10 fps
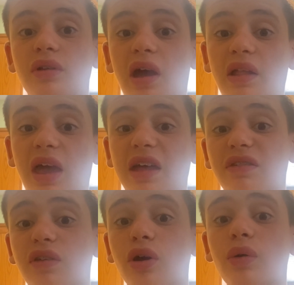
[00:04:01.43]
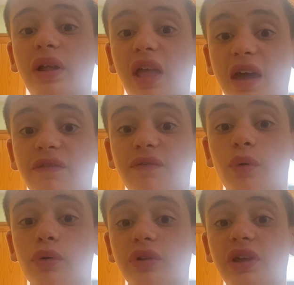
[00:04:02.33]
an Enzo, an
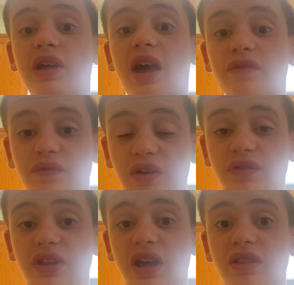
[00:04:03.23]
F40, F50,